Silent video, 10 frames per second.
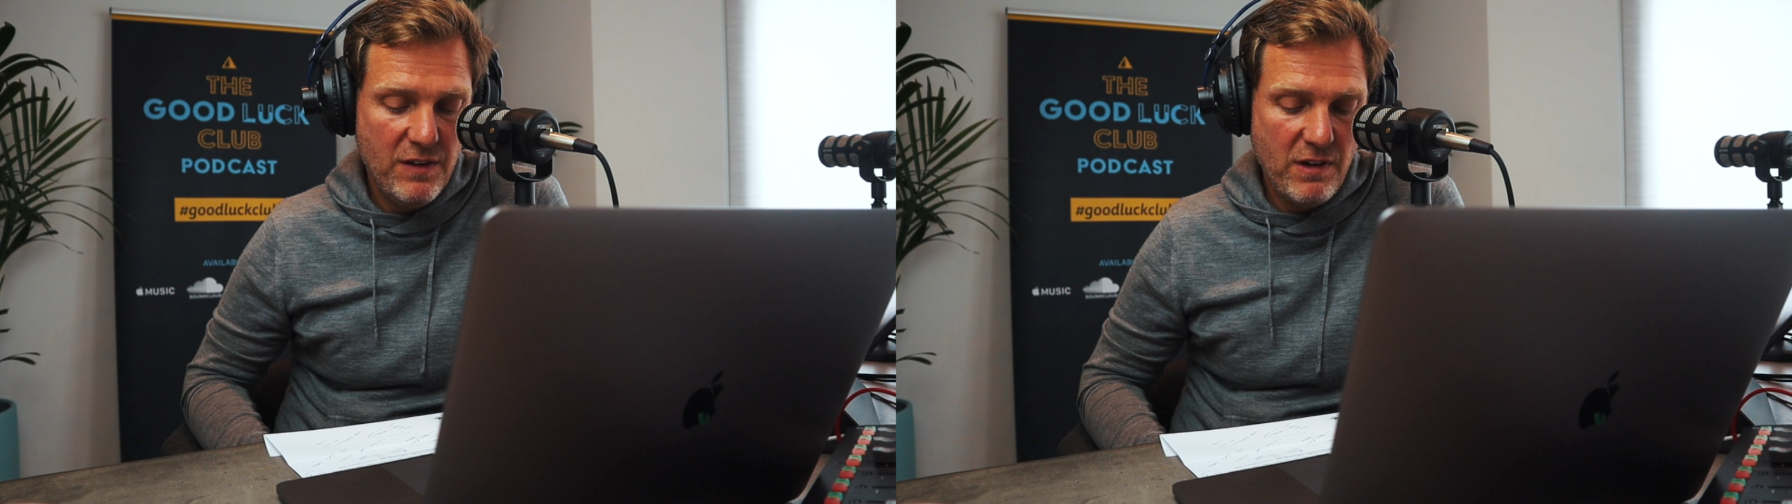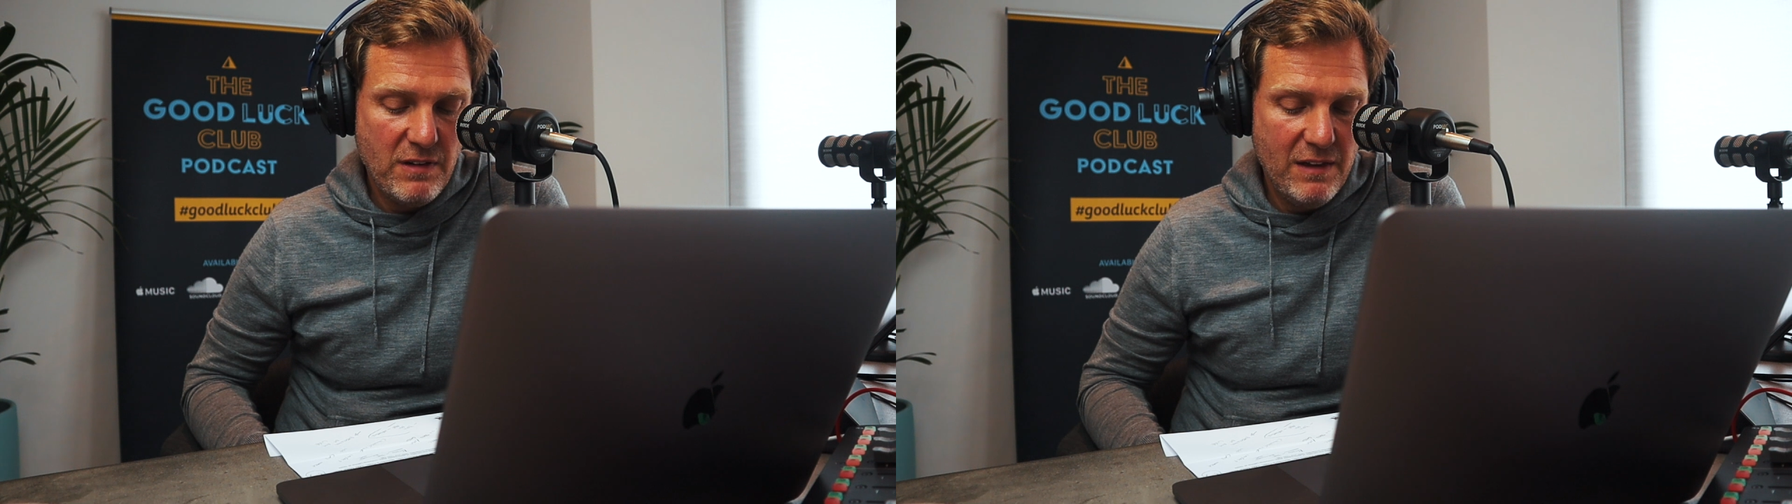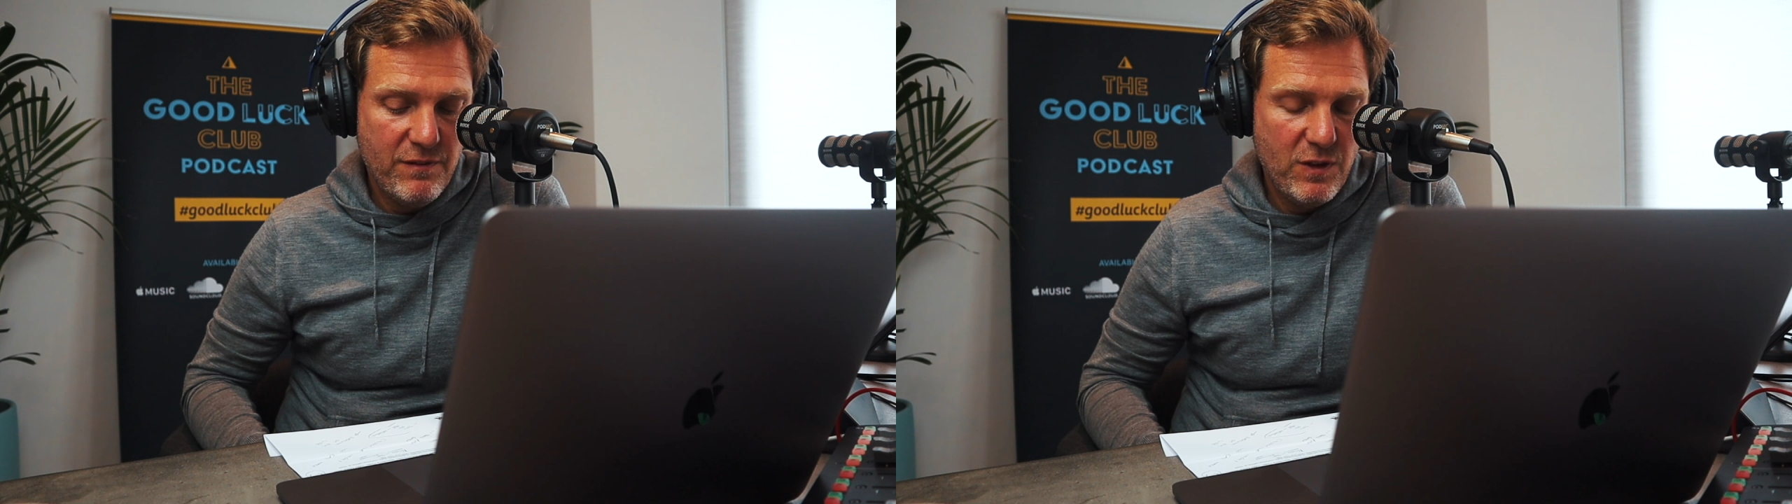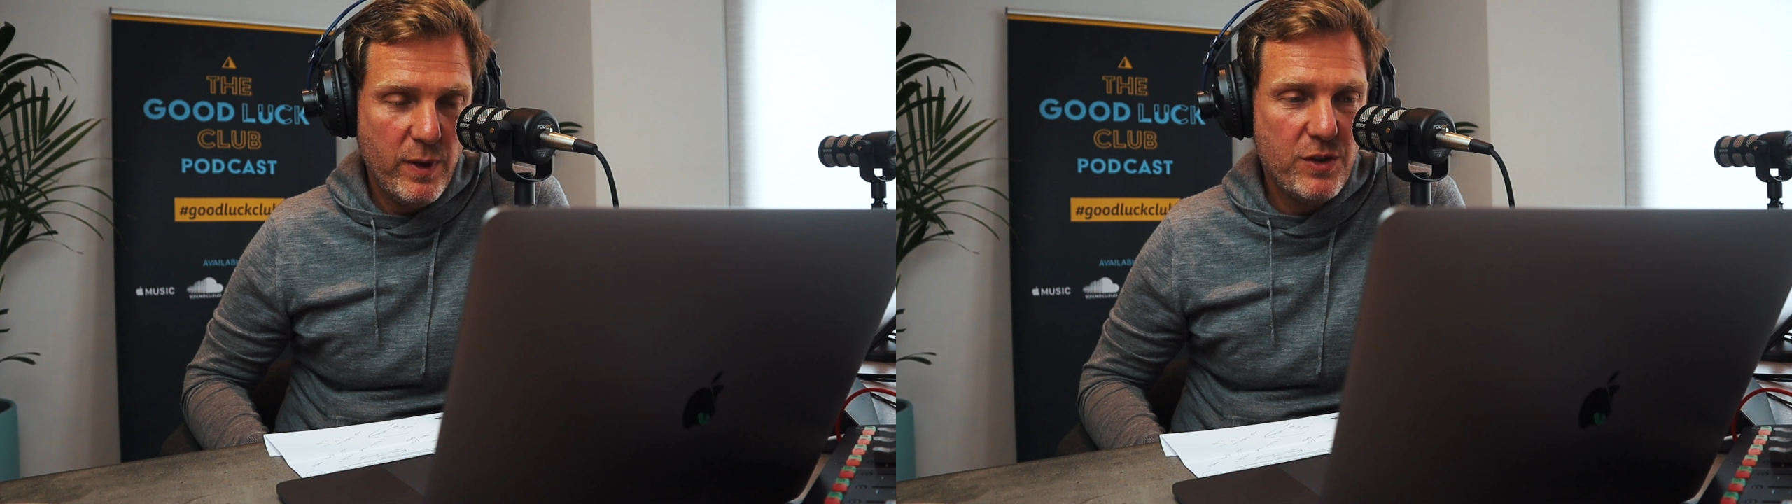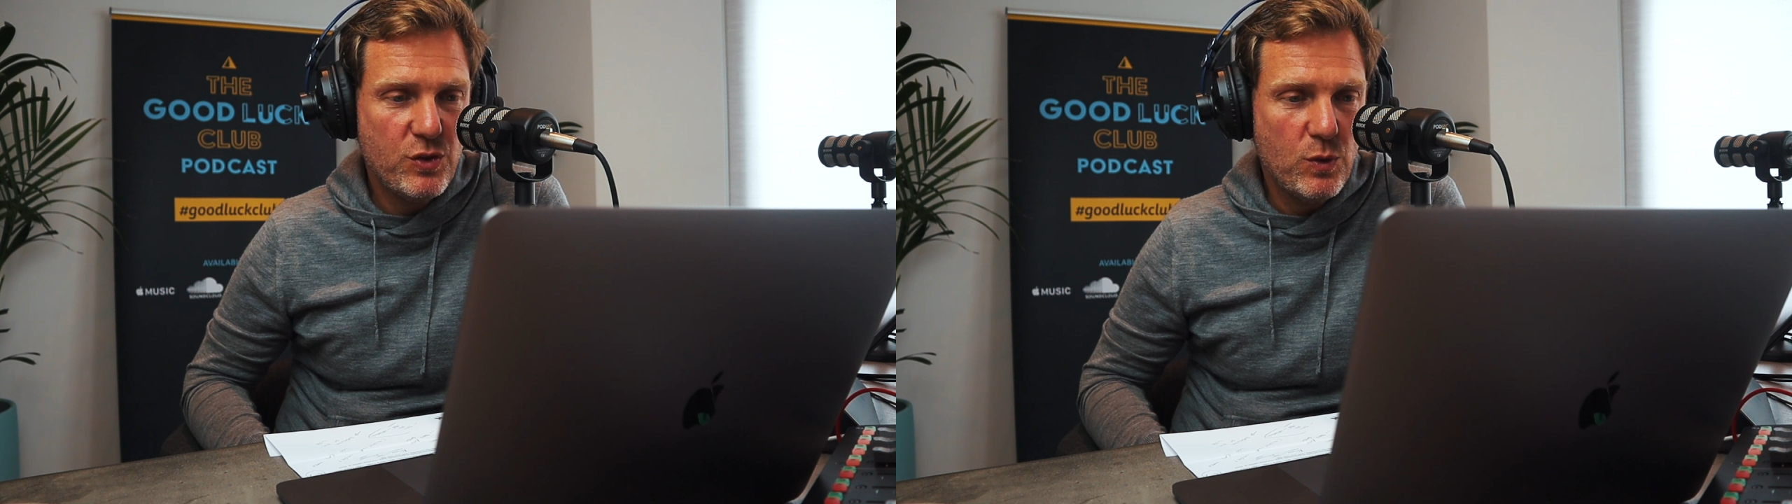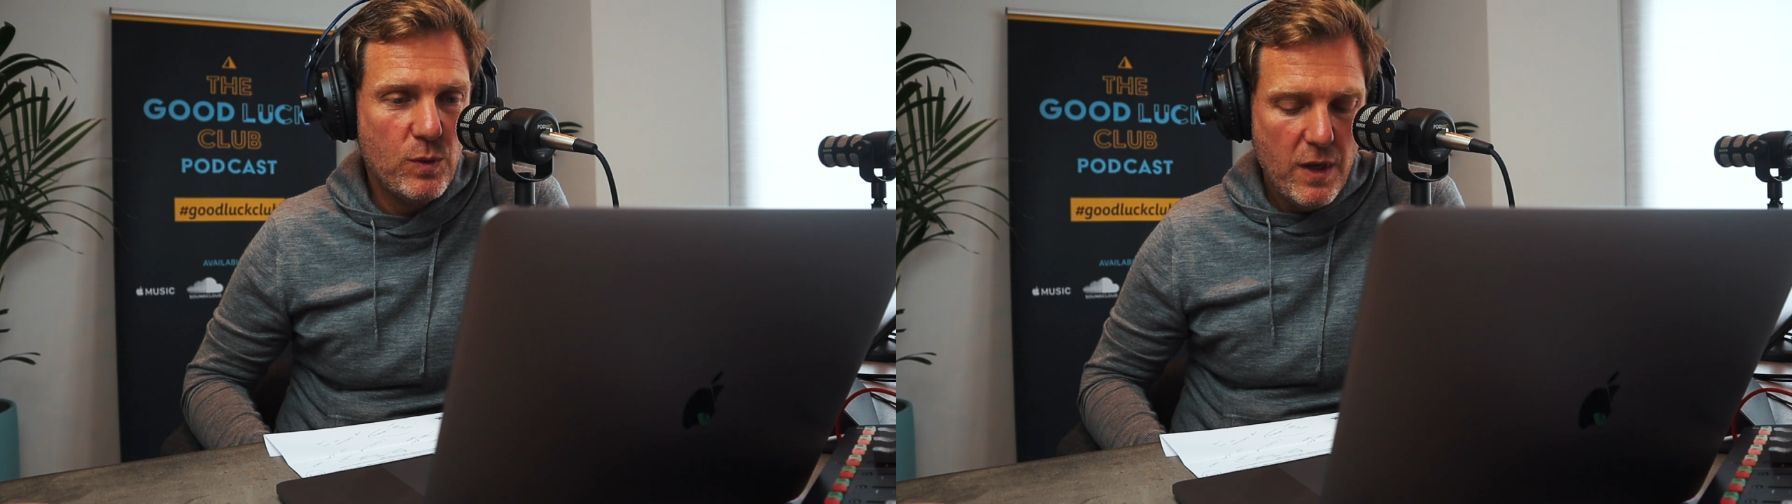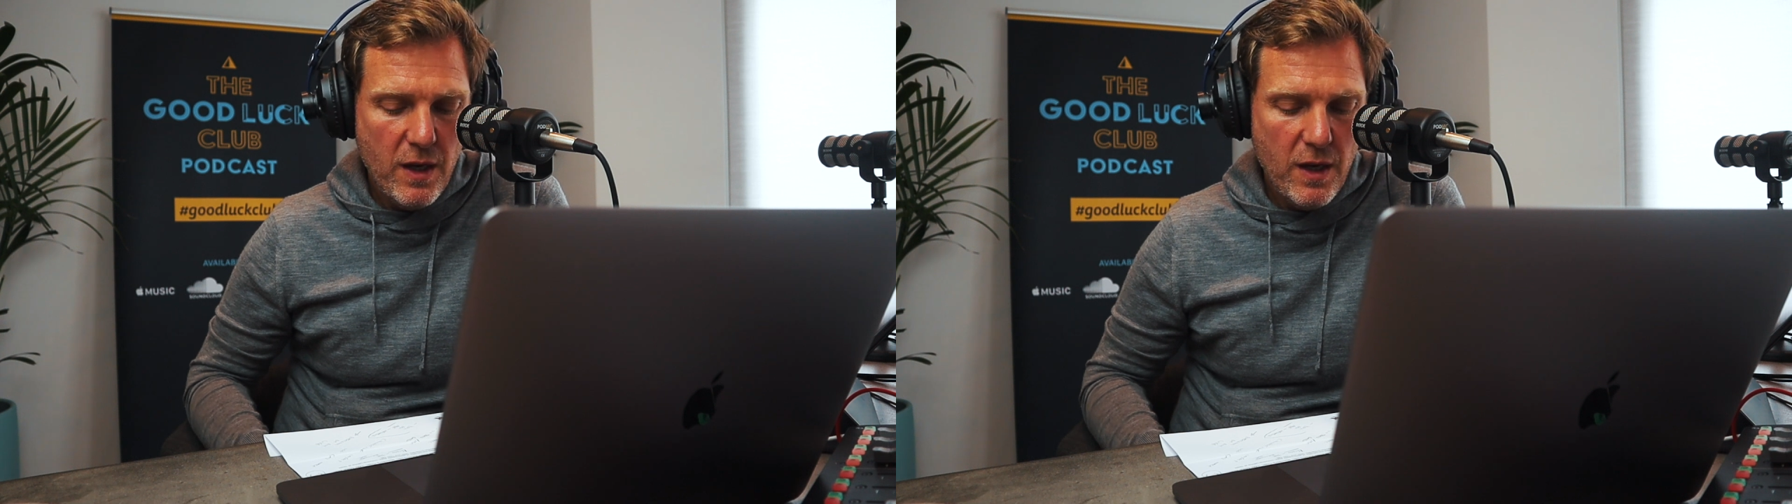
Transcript: very influential.